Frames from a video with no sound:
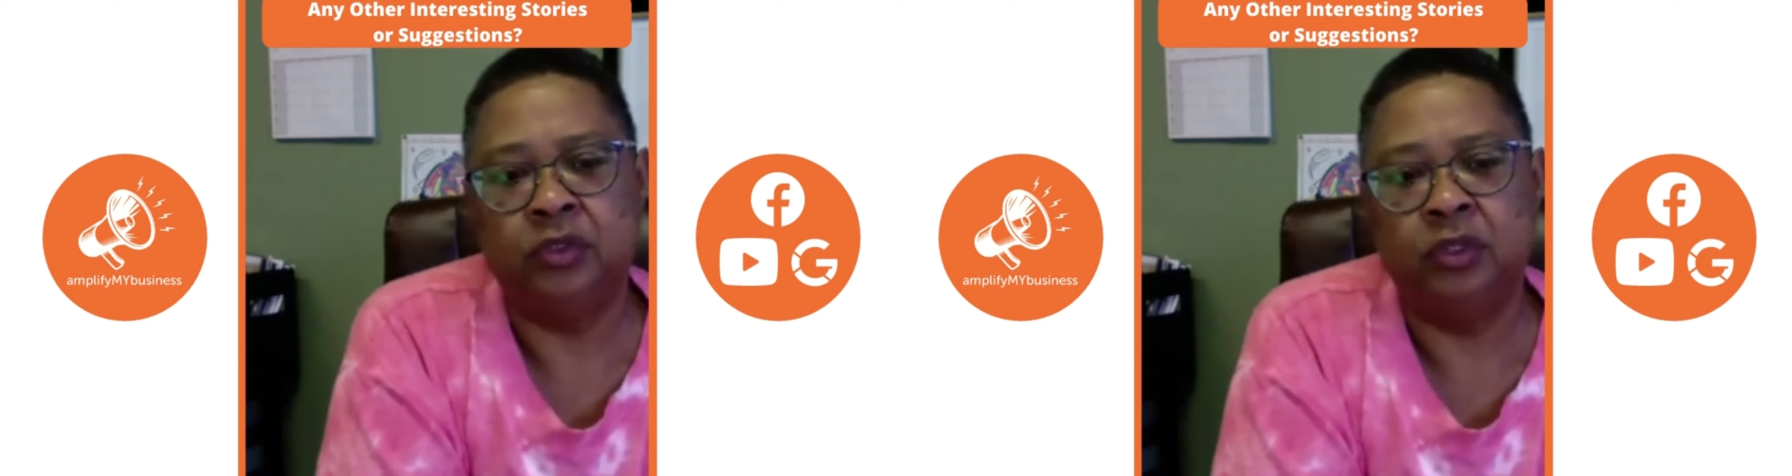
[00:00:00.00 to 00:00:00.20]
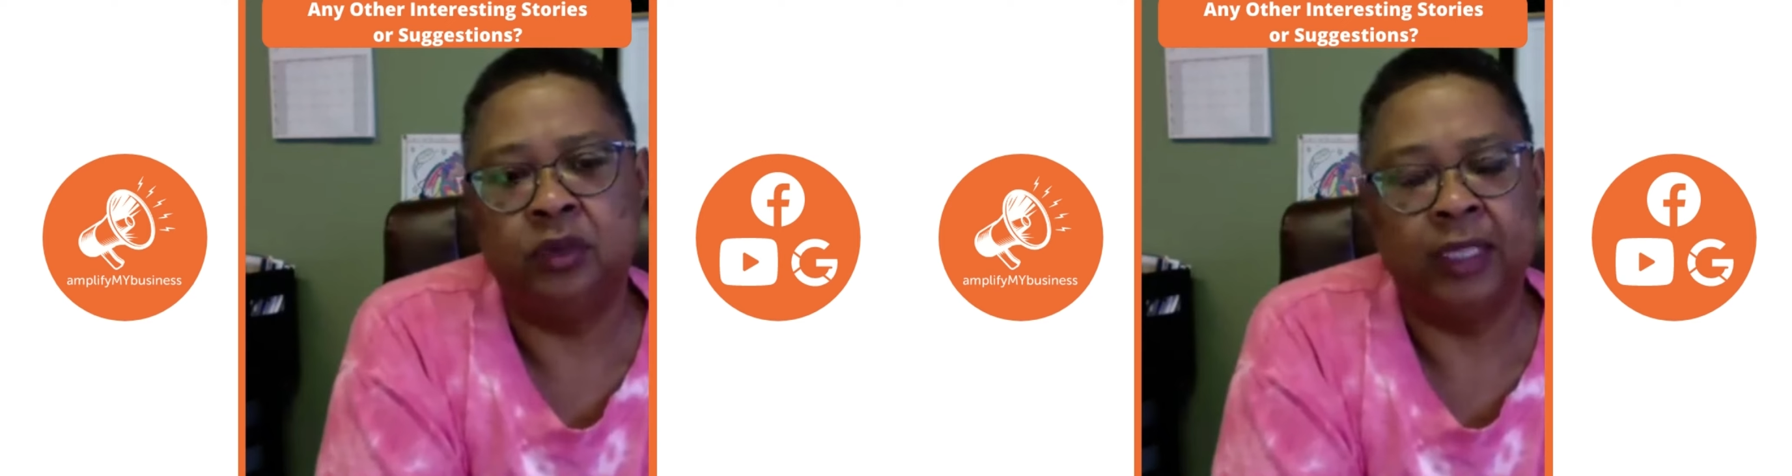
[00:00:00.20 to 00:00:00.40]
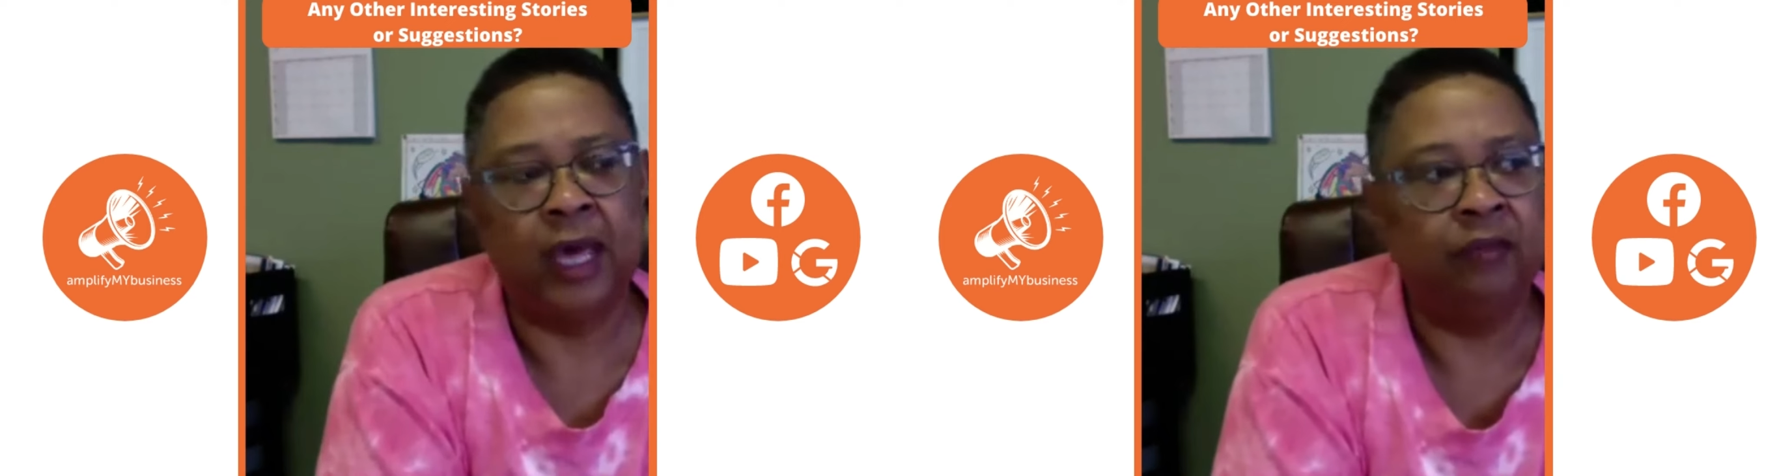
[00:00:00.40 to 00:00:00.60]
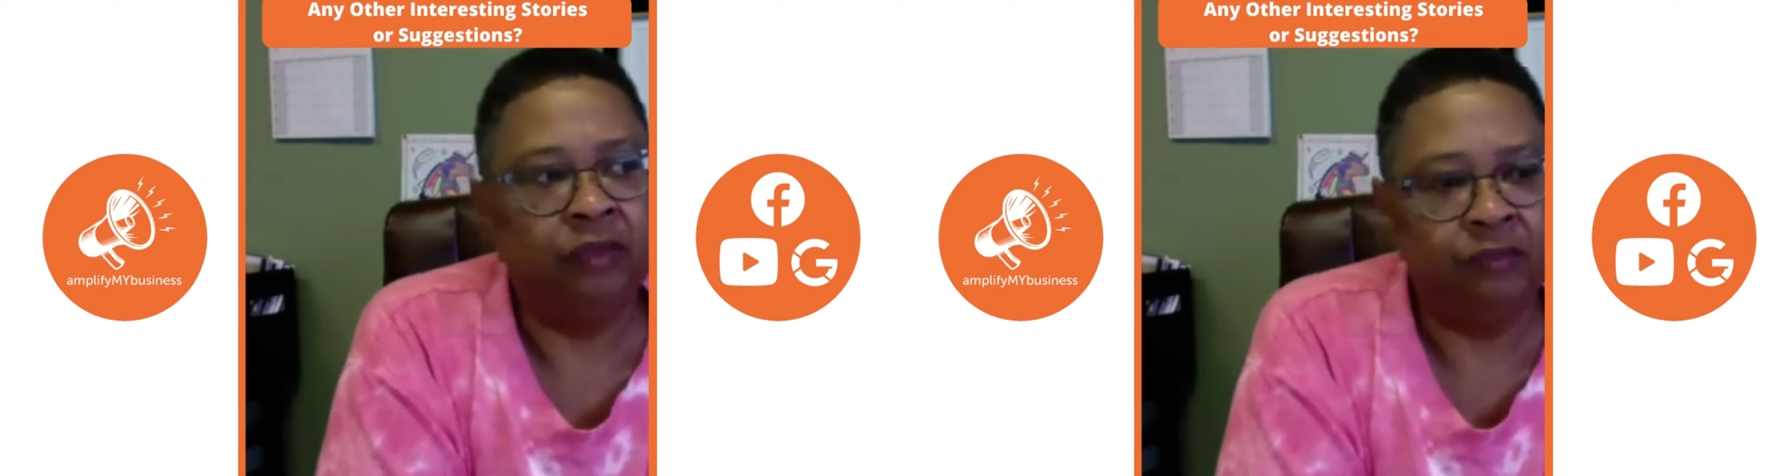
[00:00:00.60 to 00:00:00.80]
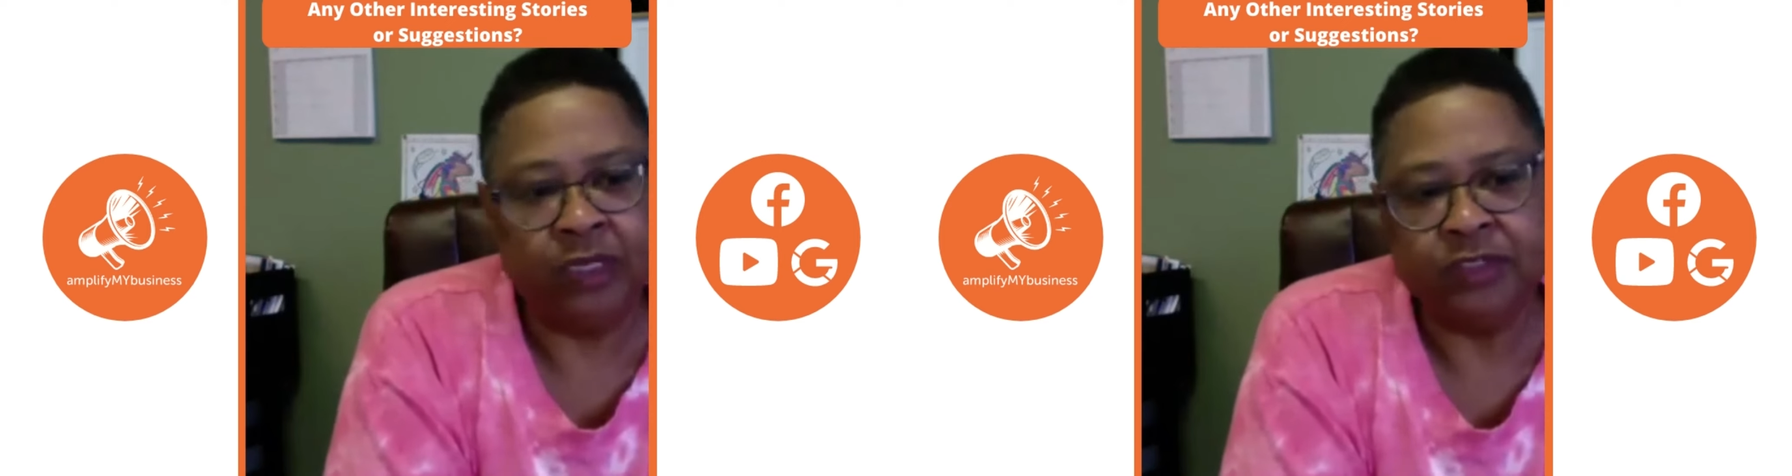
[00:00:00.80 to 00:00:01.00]
a lot of
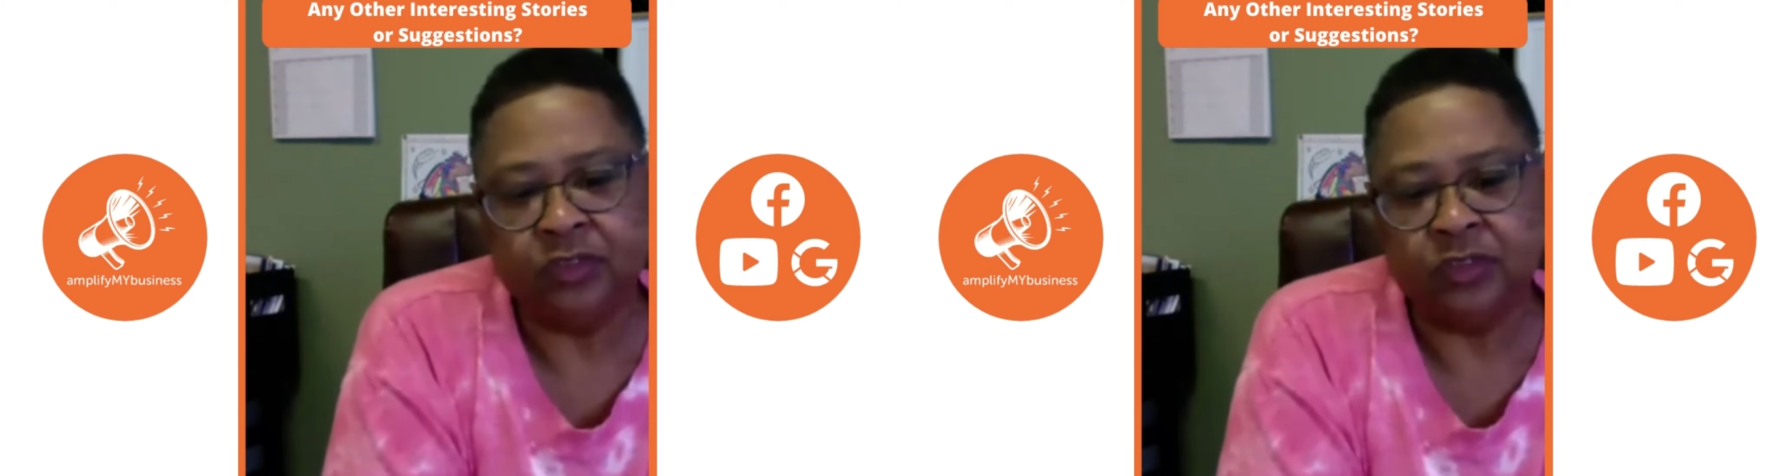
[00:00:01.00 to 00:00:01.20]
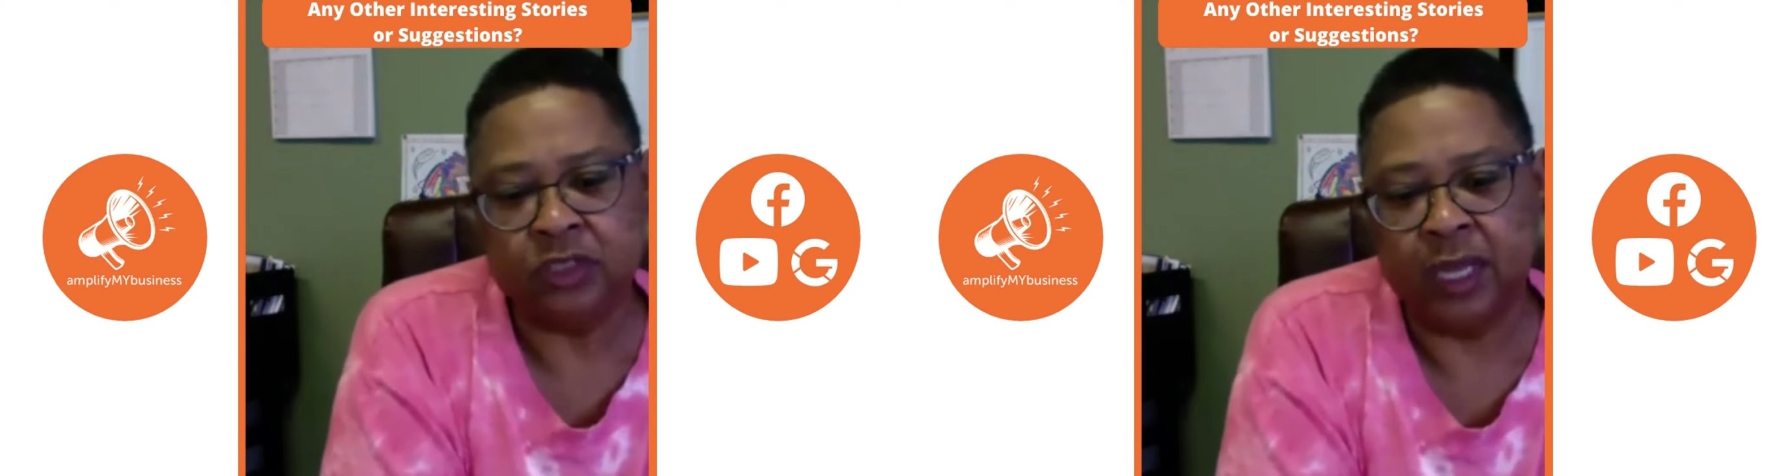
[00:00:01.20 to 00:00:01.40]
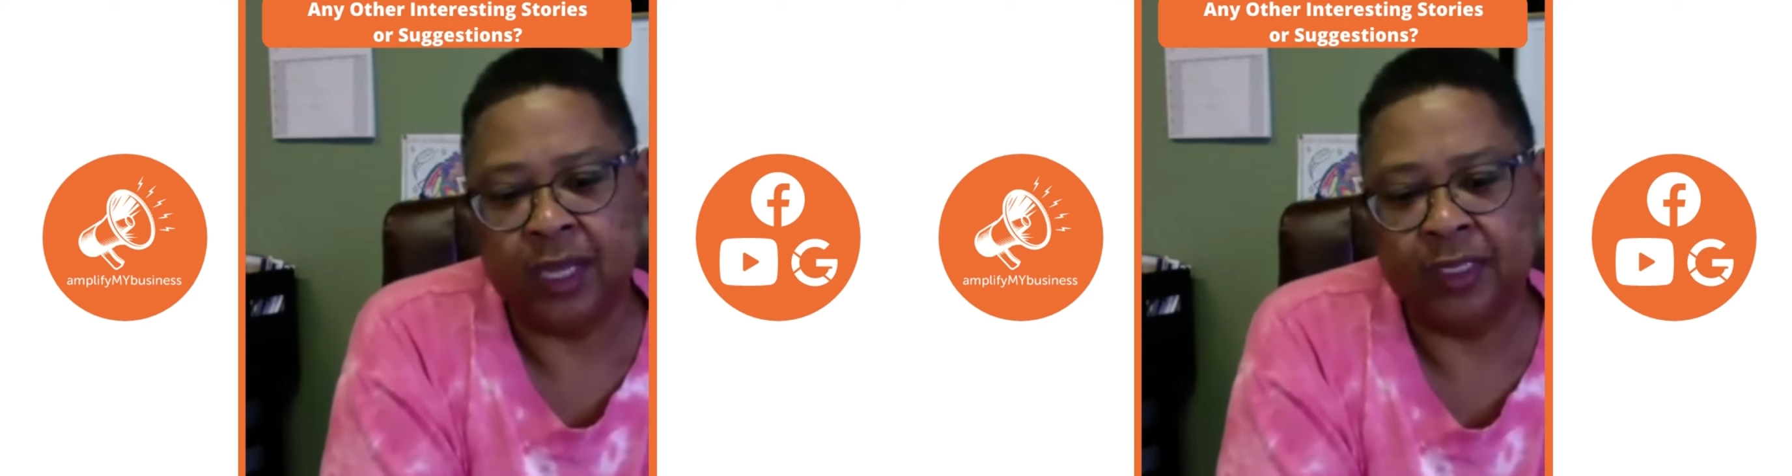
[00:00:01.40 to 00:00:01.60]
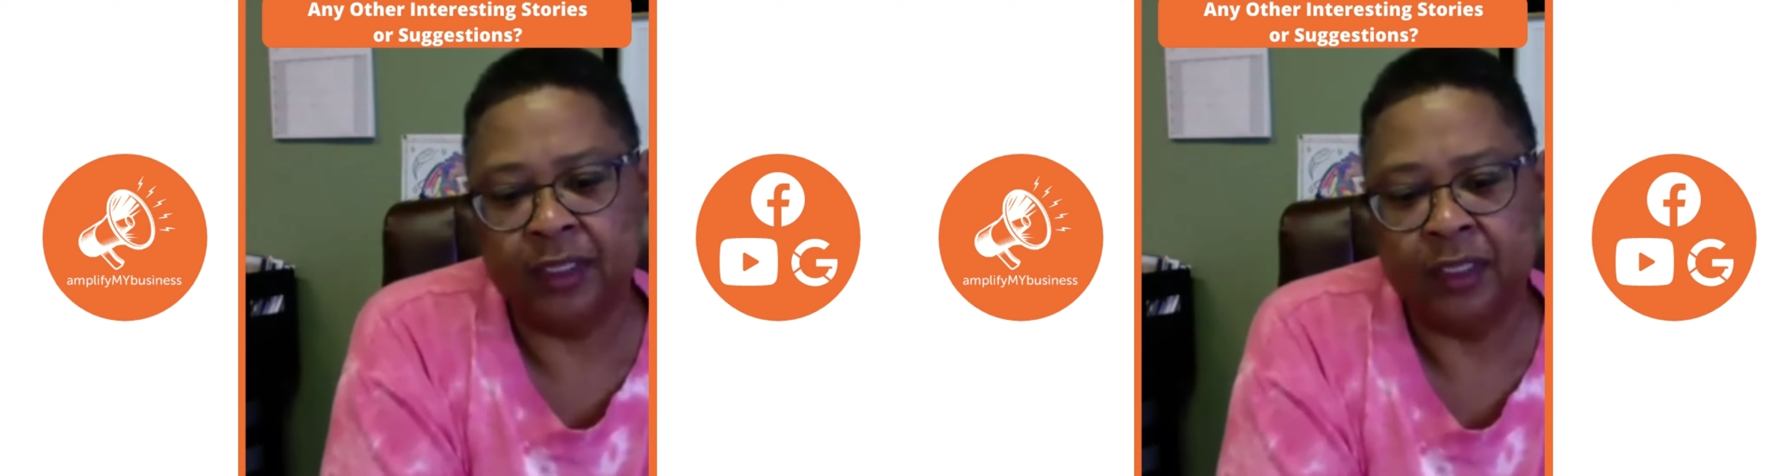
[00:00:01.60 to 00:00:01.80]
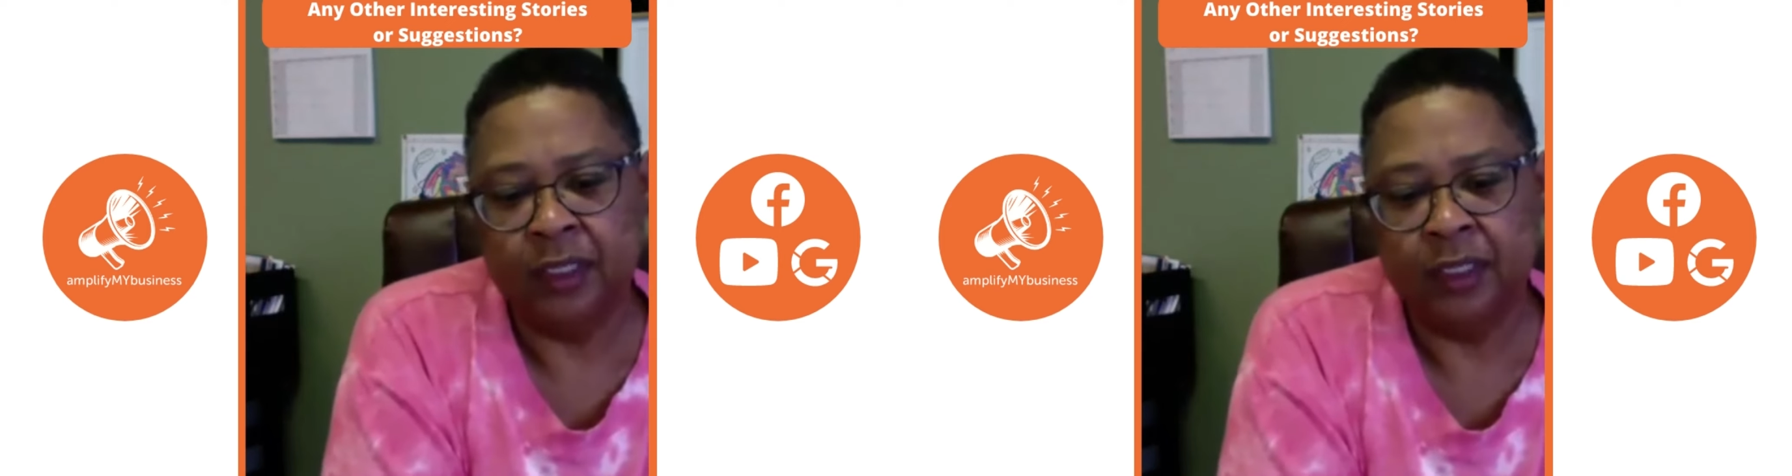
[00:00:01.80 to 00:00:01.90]
investors like